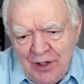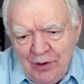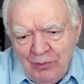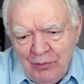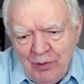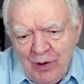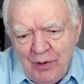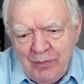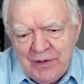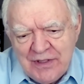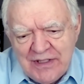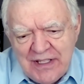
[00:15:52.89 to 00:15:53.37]

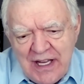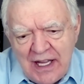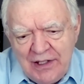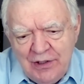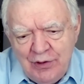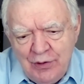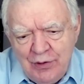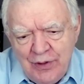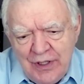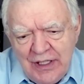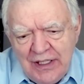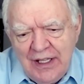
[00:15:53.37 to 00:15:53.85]
What was I
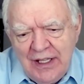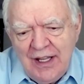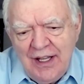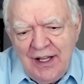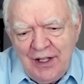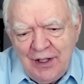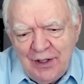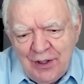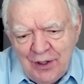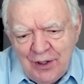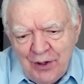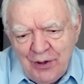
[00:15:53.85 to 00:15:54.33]
doing?
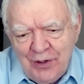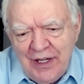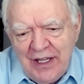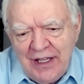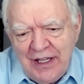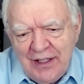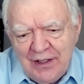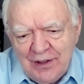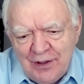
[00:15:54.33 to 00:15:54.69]
Learning.